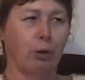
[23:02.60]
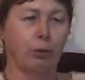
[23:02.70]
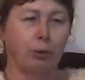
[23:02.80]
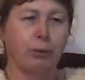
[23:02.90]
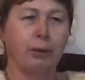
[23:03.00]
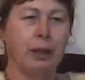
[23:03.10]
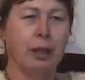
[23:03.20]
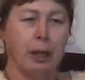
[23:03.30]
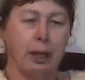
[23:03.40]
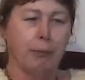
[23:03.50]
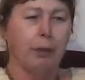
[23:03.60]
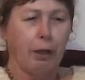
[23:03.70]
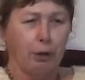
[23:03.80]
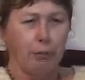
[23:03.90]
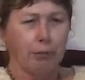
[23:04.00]
at all.
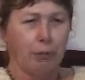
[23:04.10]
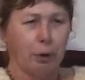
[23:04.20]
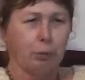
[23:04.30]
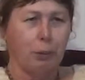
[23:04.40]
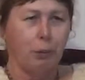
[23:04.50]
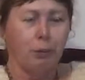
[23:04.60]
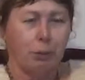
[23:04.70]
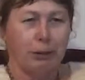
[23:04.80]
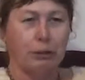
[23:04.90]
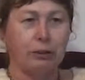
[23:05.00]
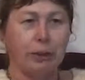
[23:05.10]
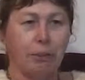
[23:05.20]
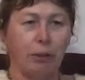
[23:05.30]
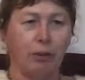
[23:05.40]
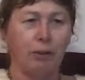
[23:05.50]
Most people probably do keep
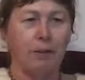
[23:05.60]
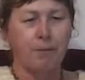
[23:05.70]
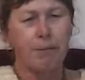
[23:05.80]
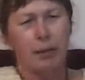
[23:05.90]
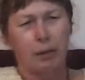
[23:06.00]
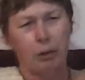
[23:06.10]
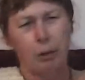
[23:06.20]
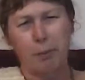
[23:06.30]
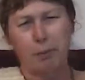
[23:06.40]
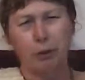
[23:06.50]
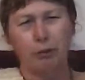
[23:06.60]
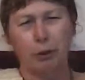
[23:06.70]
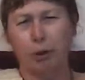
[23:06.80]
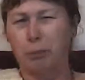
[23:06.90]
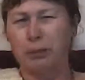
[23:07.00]
a log. A lot of people do for
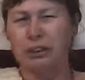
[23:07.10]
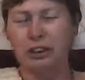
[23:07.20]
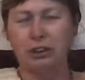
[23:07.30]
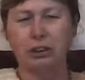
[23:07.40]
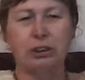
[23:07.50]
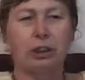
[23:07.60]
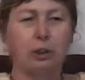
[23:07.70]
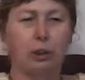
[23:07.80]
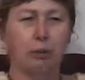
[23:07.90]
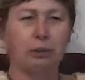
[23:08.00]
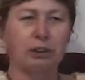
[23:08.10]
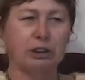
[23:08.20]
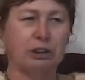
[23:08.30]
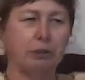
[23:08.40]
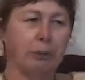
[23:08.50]
competitions.
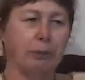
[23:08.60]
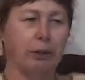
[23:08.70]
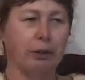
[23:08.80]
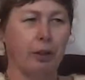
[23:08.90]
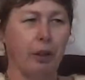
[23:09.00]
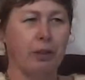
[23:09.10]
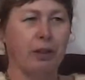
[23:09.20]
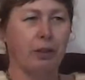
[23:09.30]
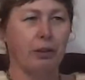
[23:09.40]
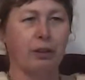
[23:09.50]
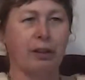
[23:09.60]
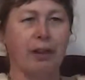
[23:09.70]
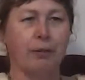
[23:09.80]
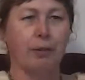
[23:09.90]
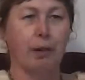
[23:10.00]
People that know me know that I
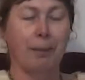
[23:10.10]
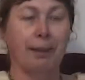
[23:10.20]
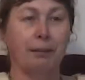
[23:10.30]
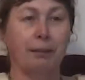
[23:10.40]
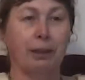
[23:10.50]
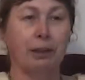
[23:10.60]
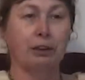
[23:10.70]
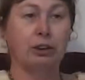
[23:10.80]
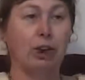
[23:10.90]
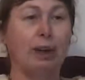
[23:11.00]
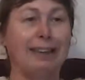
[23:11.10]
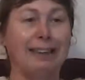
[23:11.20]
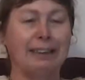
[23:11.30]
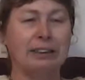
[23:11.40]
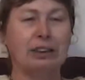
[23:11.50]
have about slightly
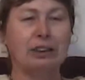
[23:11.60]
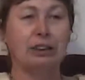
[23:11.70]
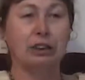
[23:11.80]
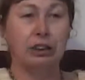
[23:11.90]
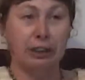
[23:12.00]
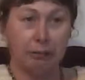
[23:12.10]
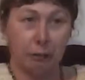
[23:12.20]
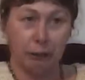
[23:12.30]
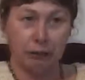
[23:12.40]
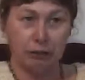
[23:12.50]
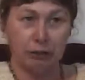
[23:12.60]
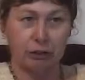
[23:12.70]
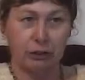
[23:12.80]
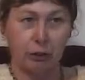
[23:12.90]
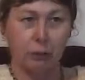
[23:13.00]
less than zero
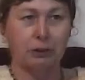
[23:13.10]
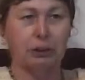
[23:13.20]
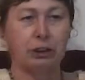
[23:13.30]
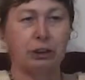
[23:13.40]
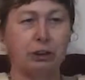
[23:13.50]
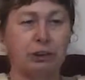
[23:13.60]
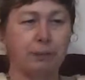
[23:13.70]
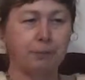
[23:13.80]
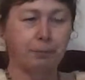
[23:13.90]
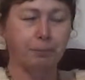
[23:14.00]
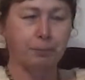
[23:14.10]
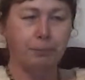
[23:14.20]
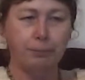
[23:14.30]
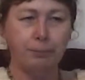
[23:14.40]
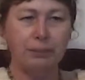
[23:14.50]
interest in competitions.
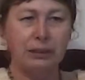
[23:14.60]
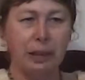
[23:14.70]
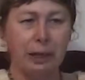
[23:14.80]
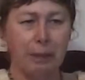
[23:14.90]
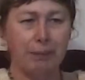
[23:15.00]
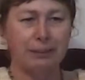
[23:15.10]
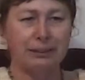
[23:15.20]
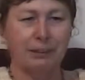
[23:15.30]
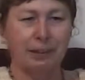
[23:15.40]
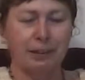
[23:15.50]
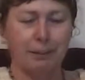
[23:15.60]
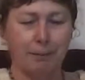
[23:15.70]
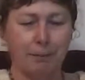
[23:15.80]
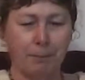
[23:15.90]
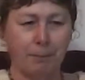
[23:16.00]
But I